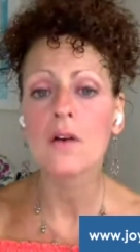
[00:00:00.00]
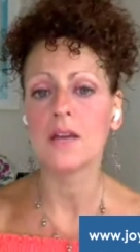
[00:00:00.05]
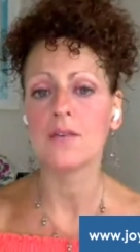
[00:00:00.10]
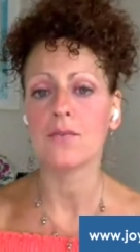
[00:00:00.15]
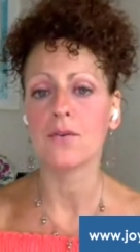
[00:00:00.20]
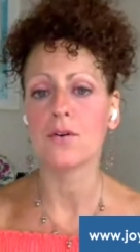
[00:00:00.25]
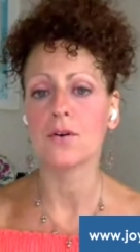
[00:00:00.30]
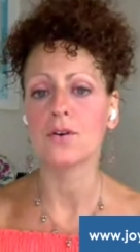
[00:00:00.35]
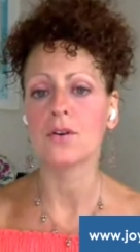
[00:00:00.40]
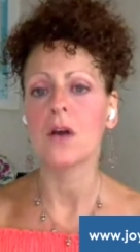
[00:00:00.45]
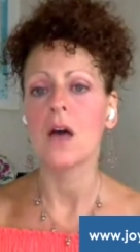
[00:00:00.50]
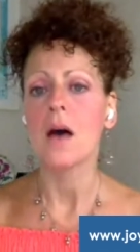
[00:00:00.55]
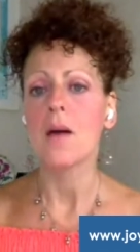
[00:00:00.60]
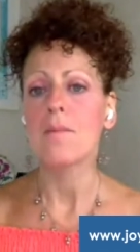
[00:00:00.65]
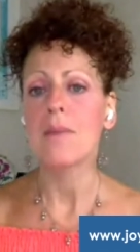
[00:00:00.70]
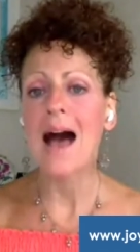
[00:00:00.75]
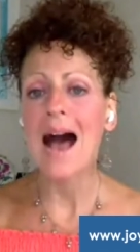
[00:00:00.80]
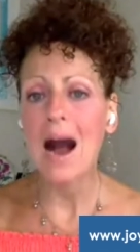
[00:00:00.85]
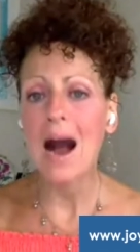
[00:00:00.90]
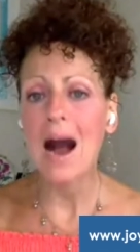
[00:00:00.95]
flavored
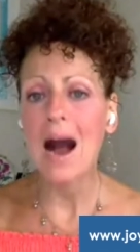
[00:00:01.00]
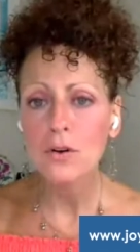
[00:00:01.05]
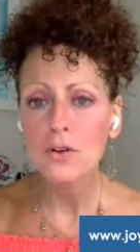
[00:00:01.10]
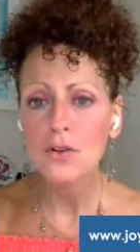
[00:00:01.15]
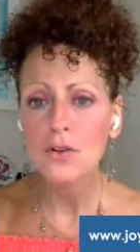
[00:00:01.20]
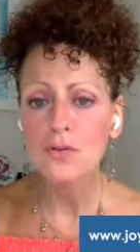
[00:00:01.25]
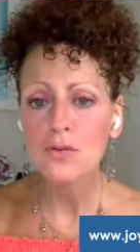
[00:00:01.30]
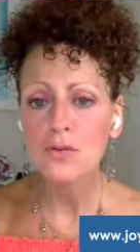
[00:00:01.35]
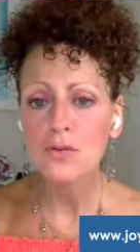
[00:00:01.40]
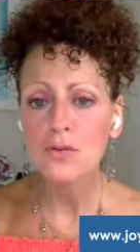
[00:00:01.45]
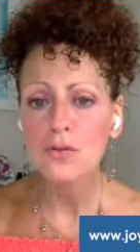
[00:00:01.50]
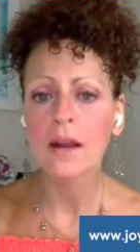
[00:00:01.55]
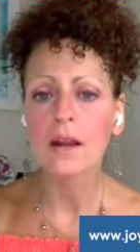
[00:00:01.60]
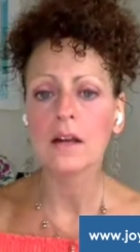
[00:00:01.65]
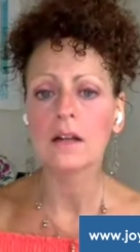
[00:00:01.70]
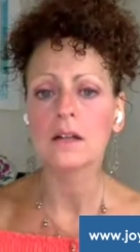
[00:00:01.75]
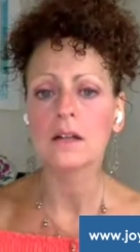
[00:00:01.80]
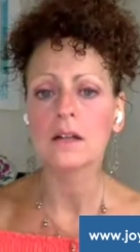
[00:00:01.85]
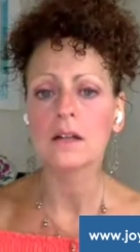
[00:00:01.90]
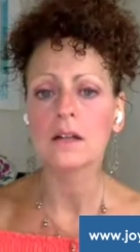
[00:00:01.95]
power
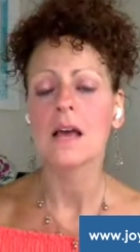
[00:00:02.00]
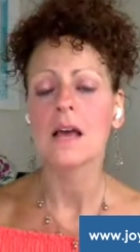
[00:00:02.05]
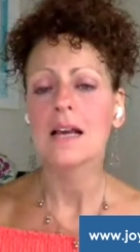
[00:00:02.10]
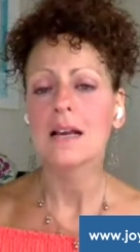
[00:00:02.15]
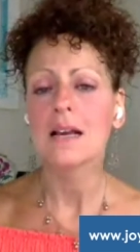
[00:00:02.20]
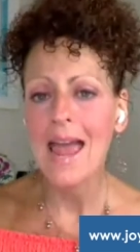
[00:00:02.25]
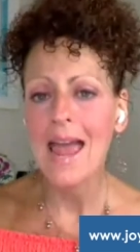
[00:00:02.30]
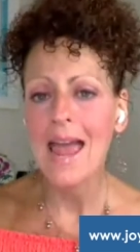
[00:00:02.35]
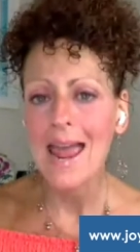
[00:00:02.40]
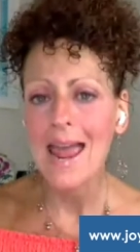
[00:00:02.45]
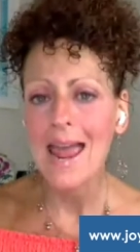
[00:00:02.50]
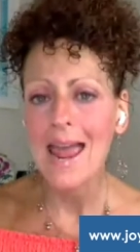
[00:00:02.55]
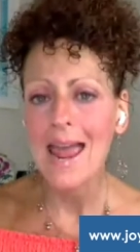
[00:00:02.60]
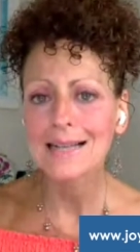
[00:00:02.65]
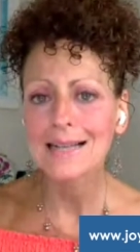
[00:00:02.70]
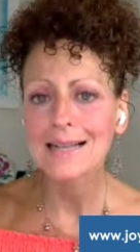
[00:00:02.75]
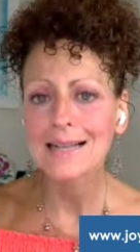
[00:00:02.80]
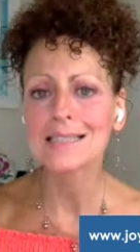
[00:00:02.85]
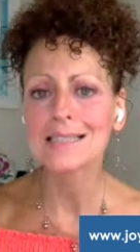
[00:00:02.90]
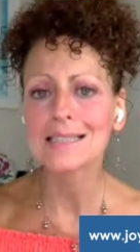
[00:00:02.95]
drinks,
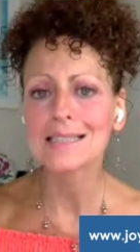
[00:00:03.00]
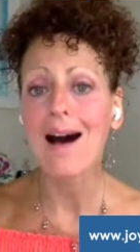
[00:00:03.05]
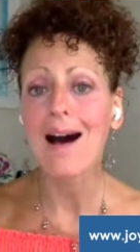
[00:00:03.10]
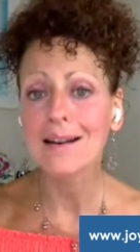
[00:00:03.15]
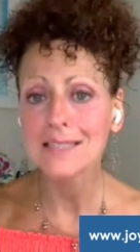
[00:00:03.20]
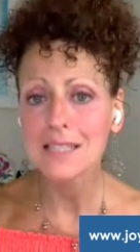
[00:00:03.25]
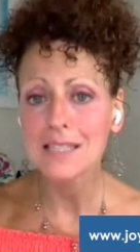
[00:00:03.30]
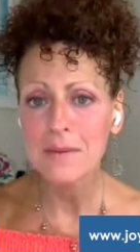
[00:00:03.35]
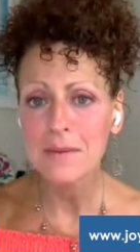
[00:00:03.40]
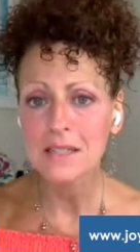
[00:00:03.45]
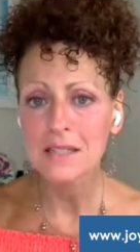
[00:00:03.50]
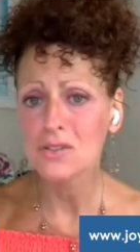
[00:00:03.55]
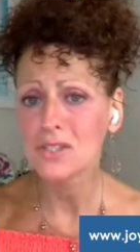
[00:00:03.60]
cakes, condiments.